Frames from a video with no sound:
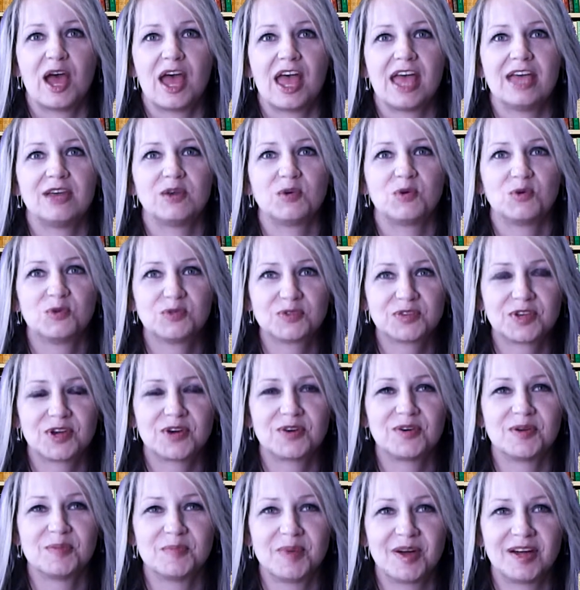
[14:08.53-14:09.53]
It also
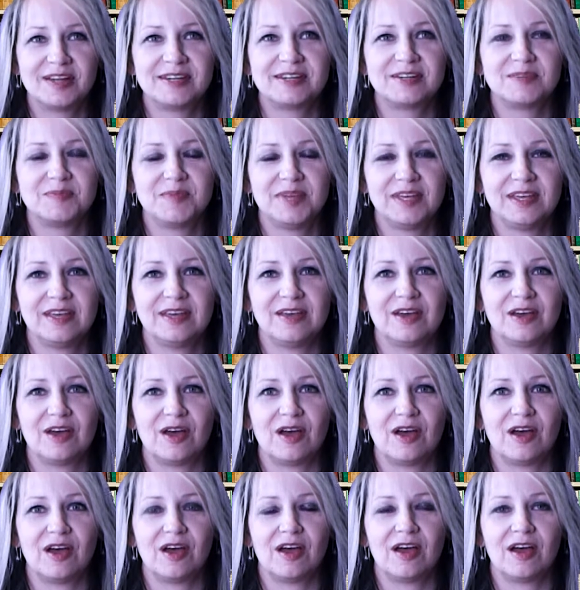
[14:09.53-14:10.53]
reminded me,
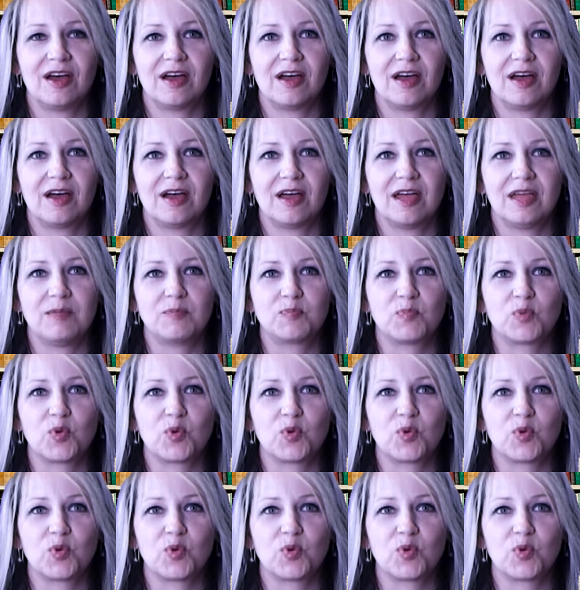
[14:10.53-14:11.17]
it